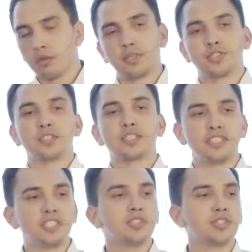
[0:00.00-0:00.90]
that you
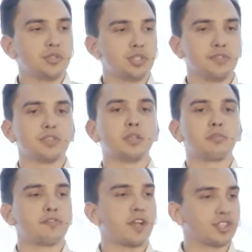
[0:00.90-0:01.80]
continue doing it even in a
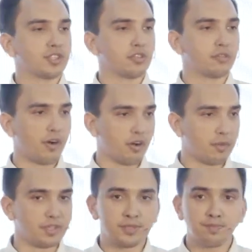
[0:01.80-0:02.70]
professional
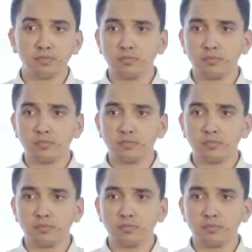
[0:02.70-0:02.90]
environment.